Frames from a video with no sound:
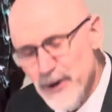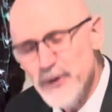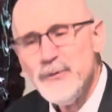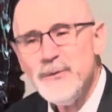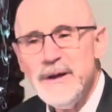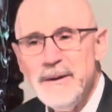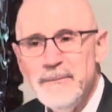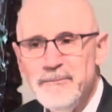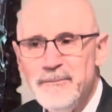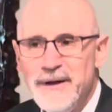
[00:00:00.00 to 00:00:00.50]
what do
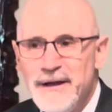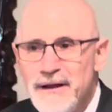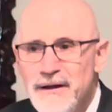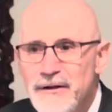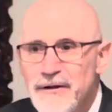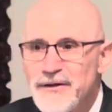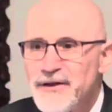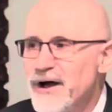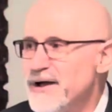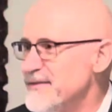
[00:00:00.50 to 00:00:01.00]
we
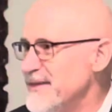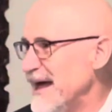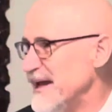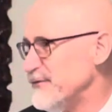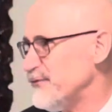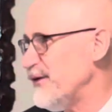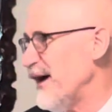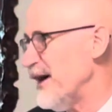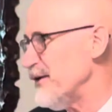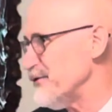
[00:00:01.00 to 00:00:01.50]
build on
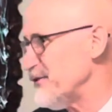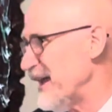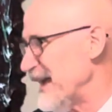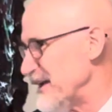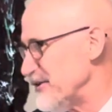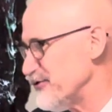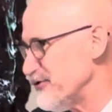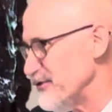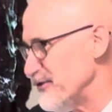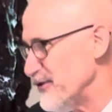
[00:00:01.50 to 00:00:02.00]
that
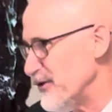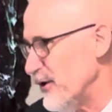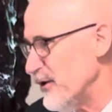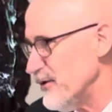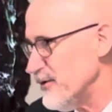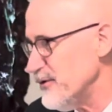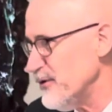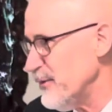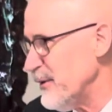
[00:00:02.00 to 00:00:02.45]
foundation, though?